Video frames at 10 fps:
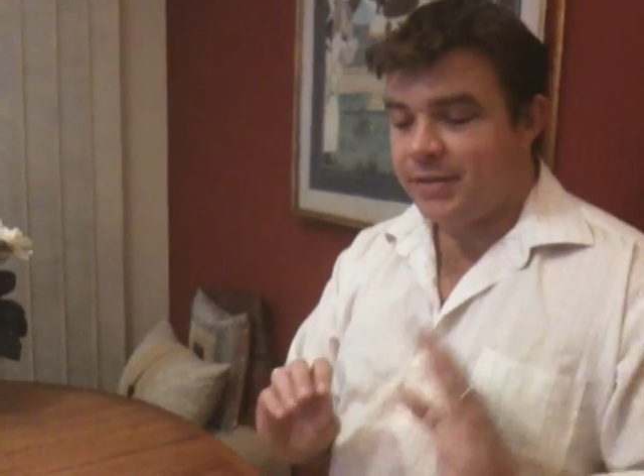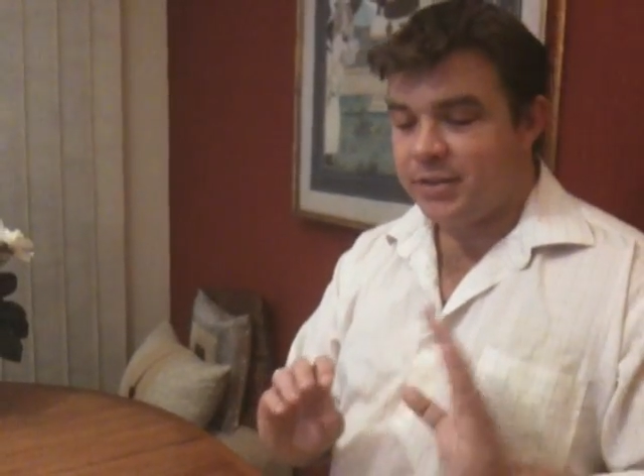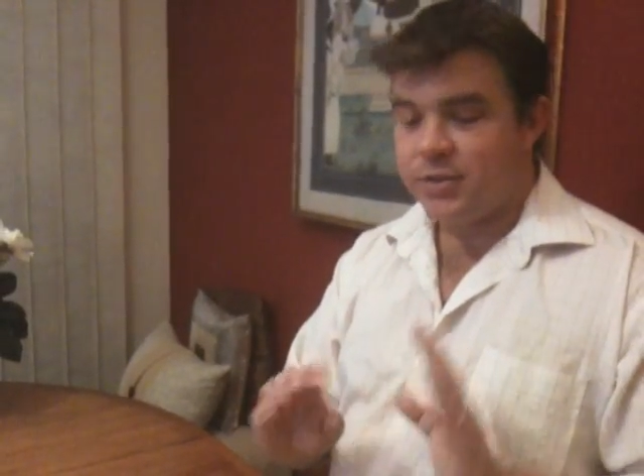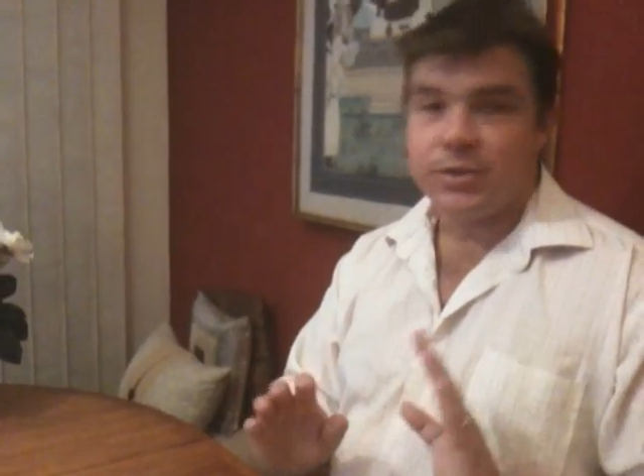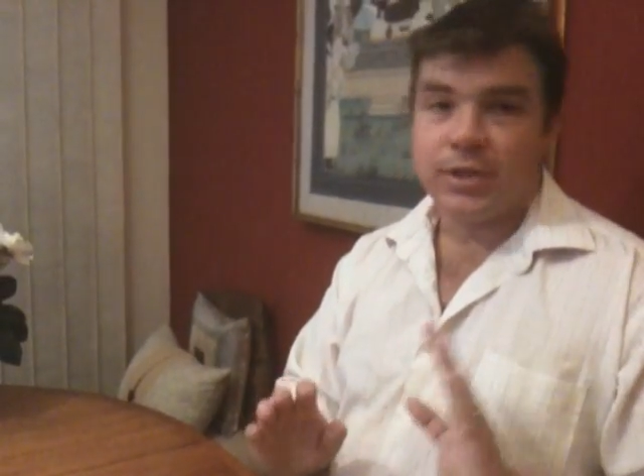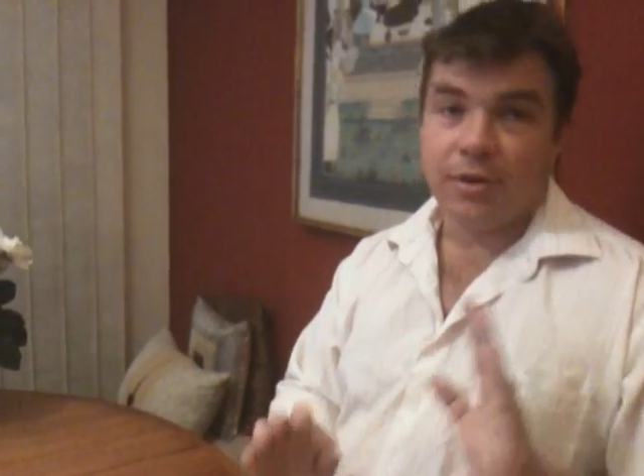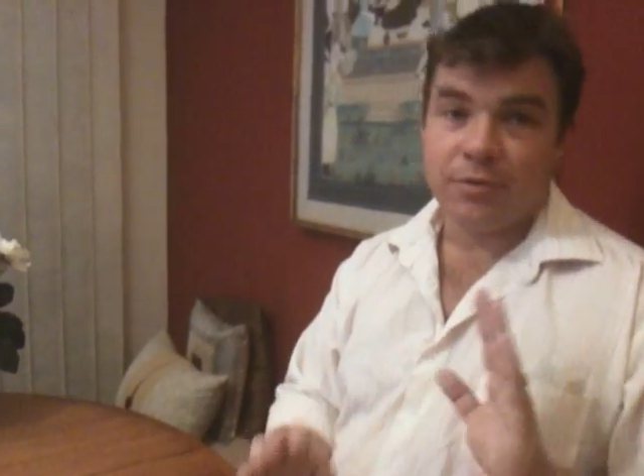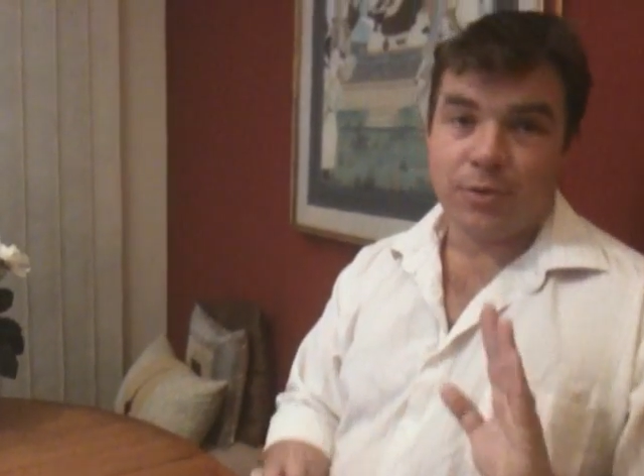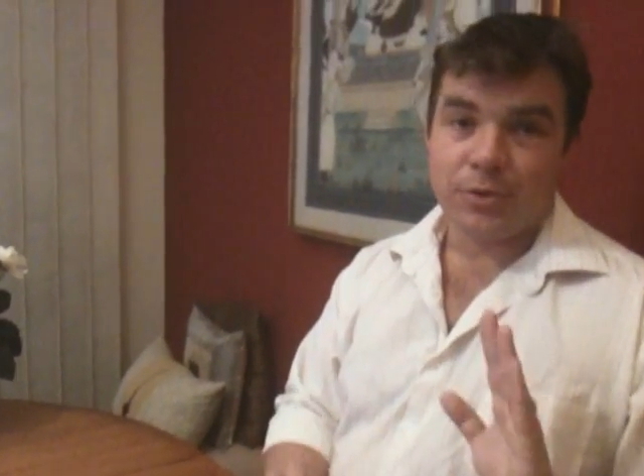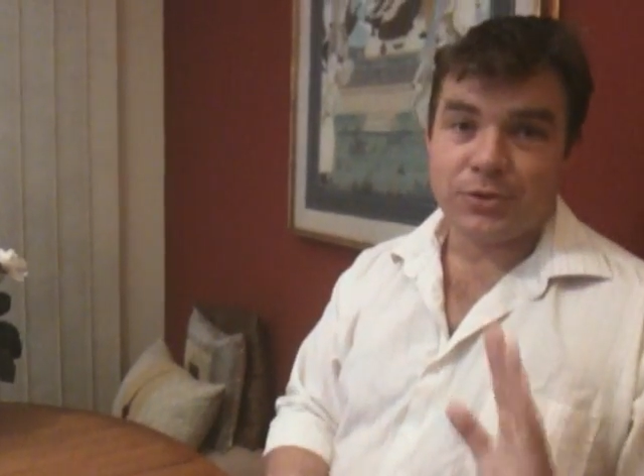There's also, of
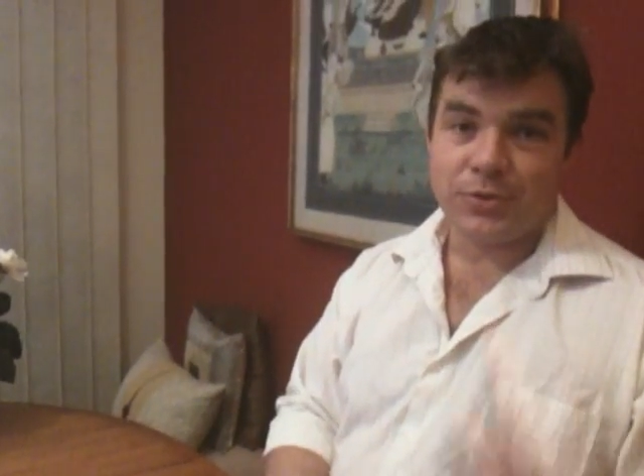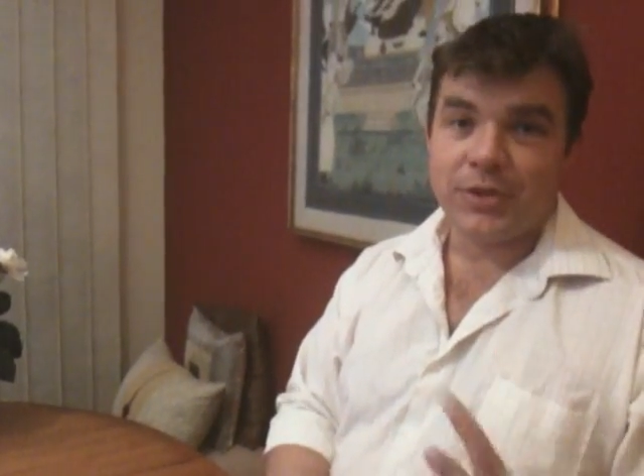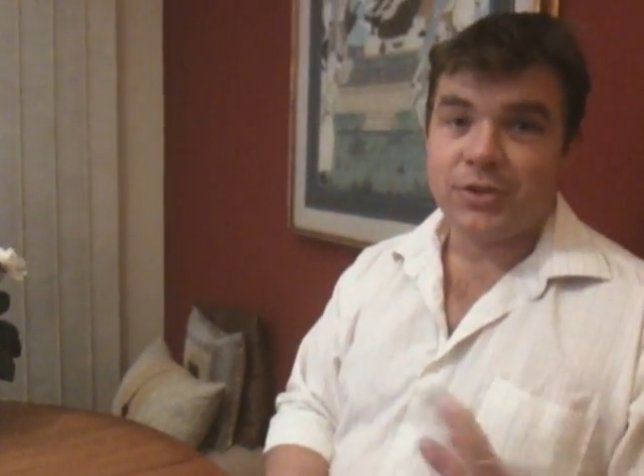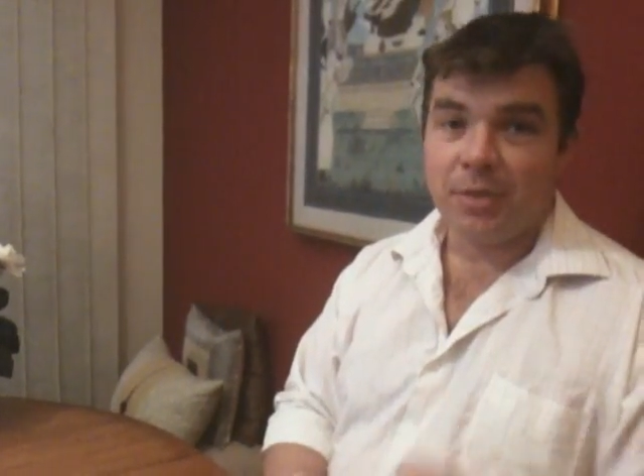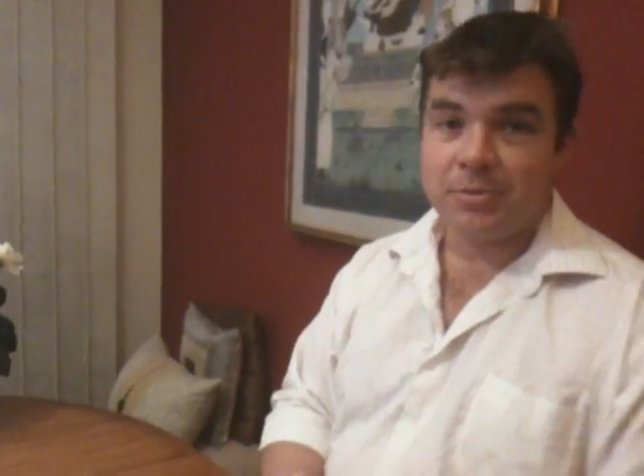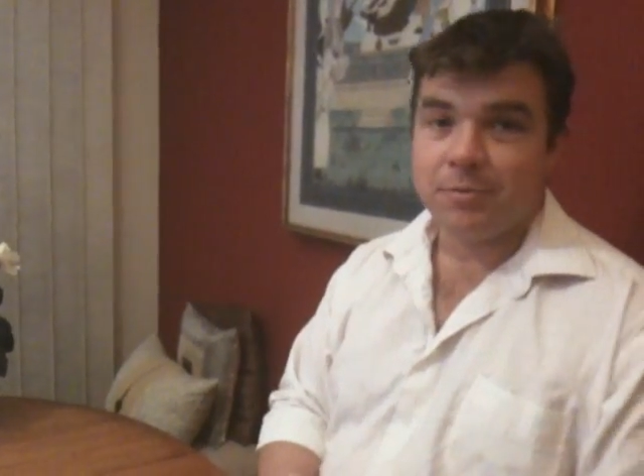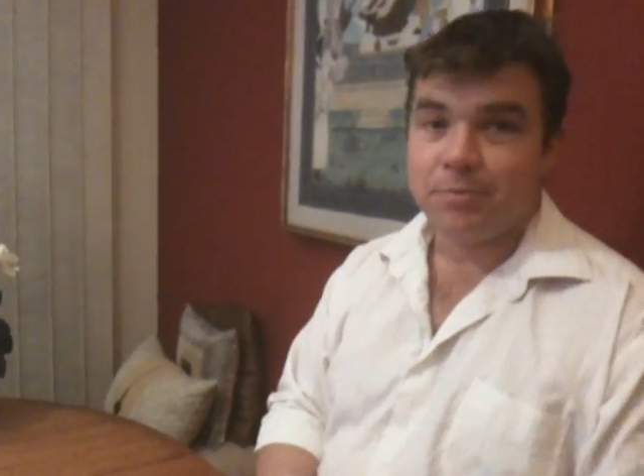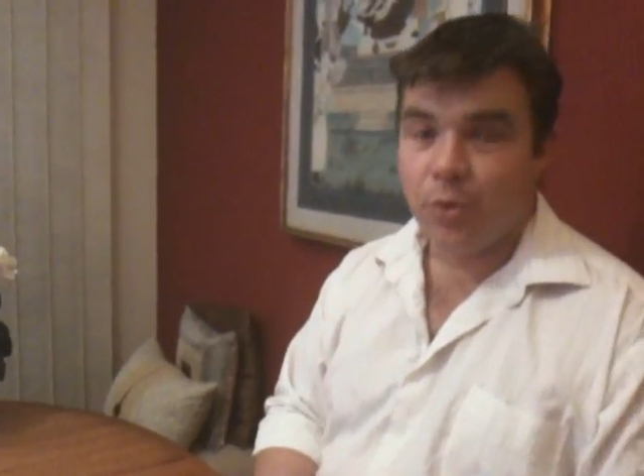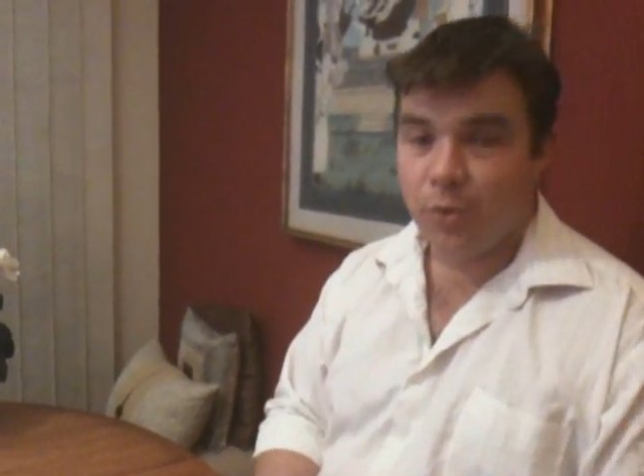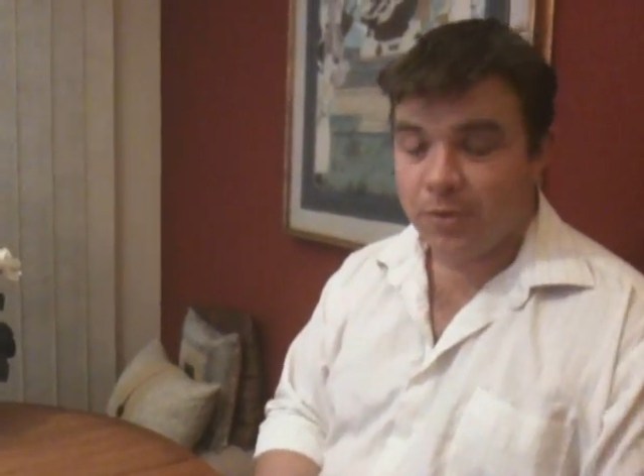course, 3 types of
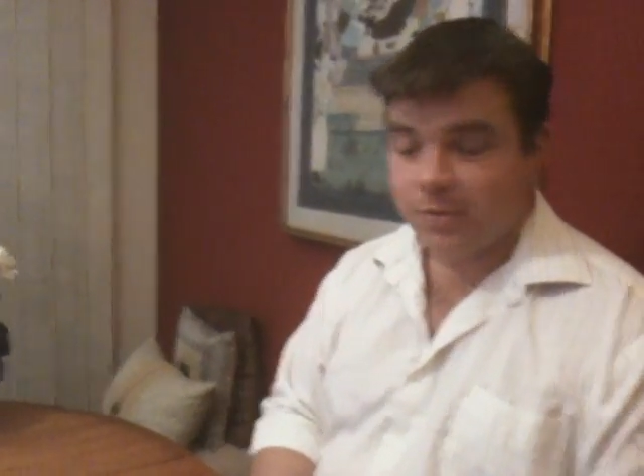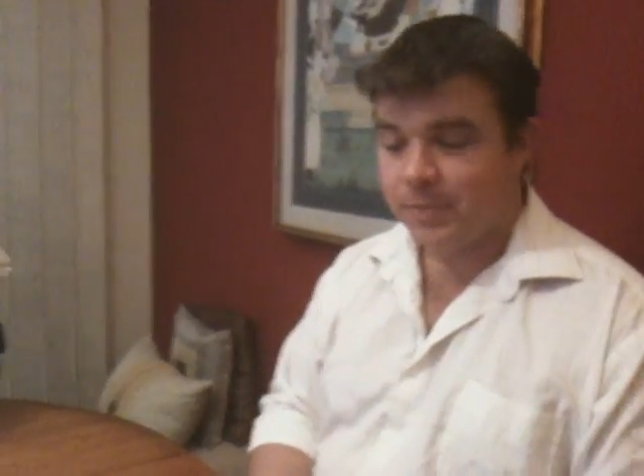pork.